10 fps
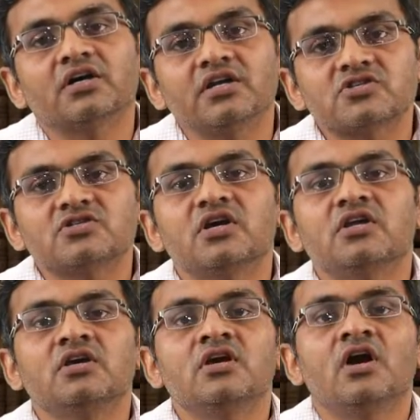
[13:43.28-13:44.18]

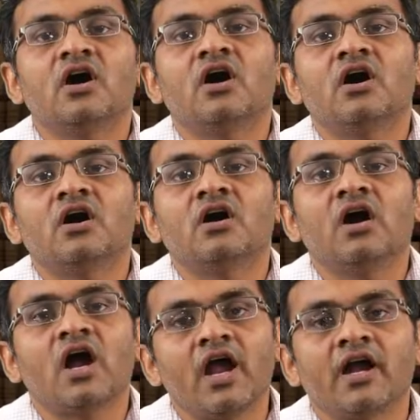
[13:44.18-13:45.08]
creationary
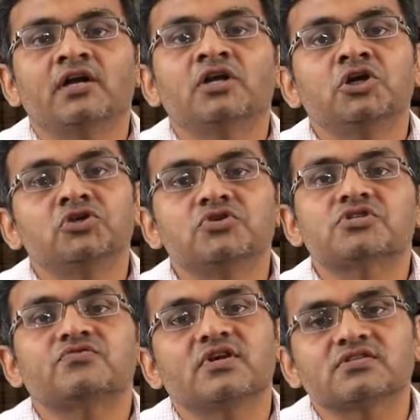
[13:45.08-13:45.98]
uh, and
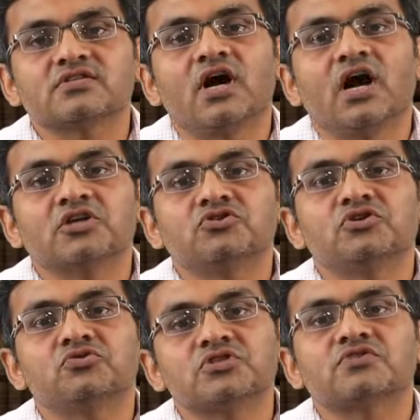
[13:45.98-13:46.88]
tourist
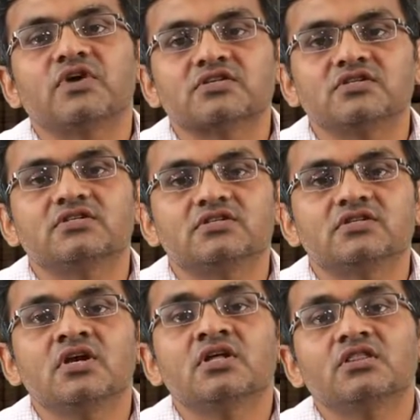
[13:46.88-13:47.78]
actually tourist
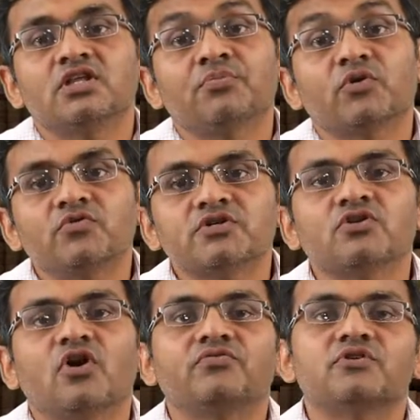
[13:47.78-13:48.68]
facilities, the
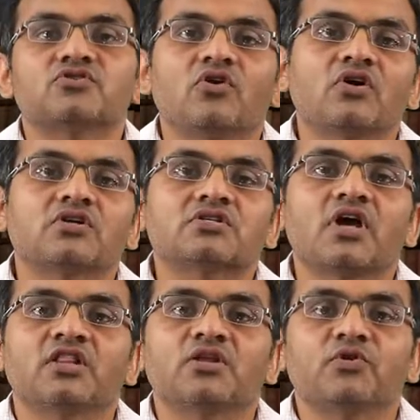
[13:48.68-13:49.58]
provision of resorts
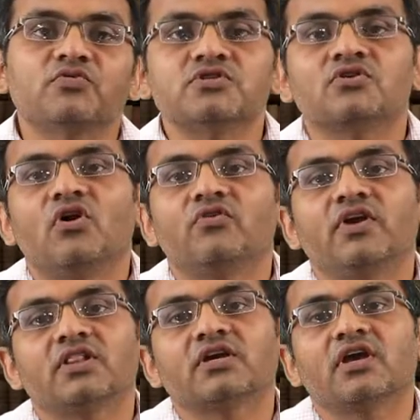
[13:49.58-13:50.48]
and the provision of
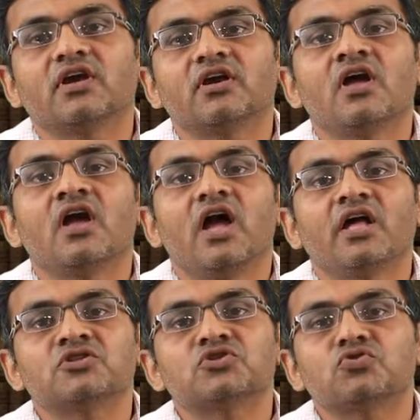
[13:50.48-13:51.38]
healthcare
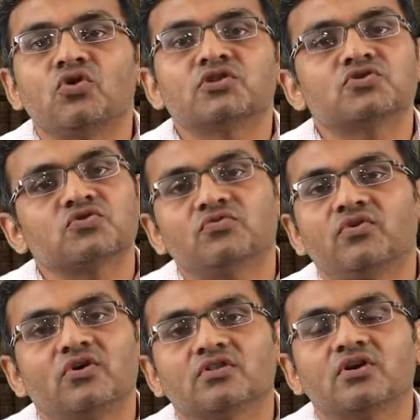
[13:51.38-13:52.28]
and so on so
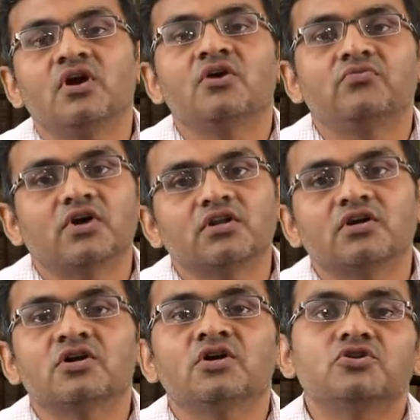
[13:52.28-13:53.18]
forth.
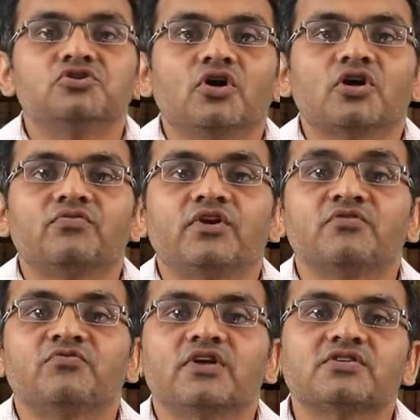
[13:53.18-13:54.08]
Further, geographer
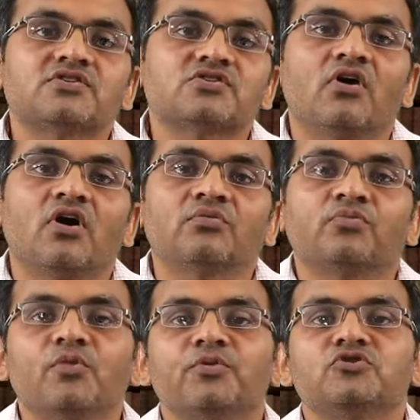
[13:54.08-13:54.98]
emphasized on
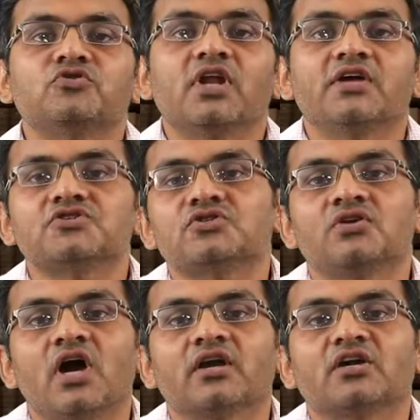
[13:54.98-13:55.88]
proper
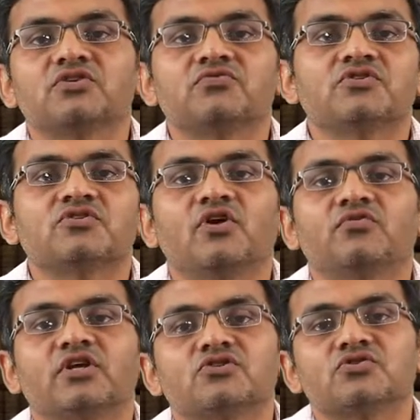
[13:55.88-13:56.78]
utilization and conservation
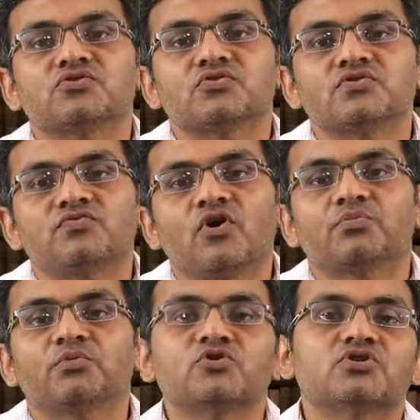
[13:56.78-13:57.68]
of natural resource for
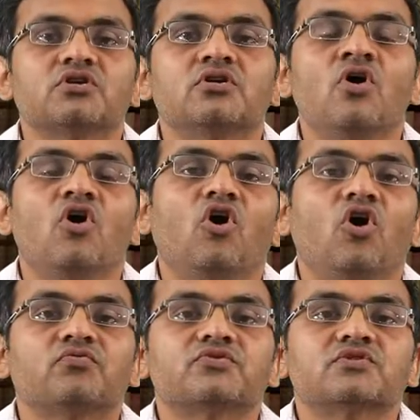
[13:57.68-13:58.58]
promotion
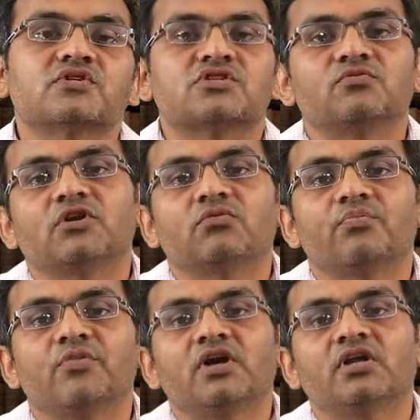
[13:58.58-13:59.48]
of sustainable
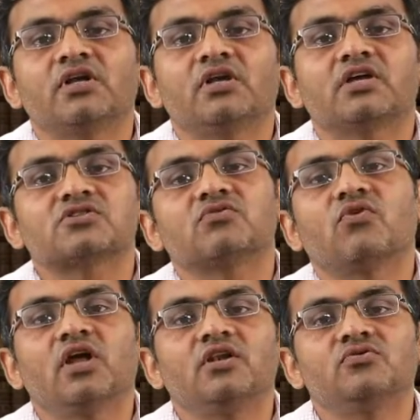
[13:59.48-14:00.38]
development in
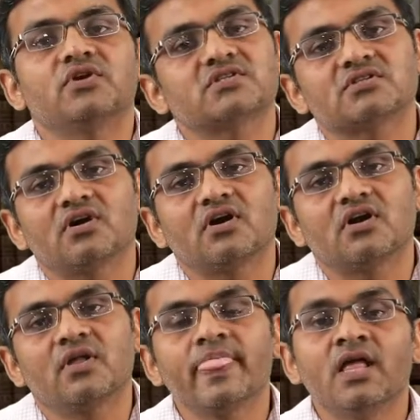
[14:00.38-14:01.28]
erstwhile USSR.
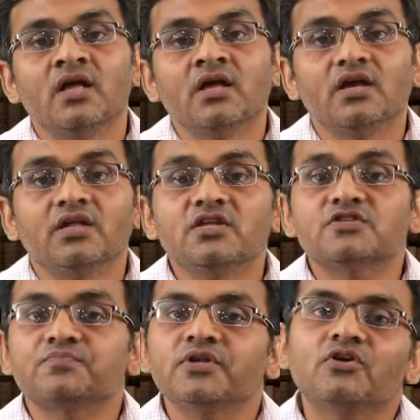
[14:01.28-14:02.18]
In
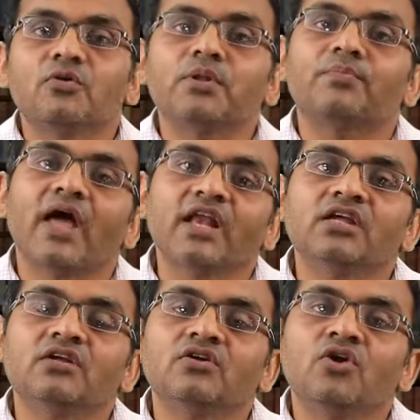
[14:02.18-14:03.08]
this period of the
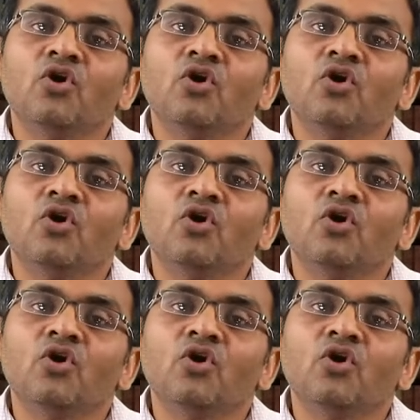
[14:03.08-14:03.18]
planning,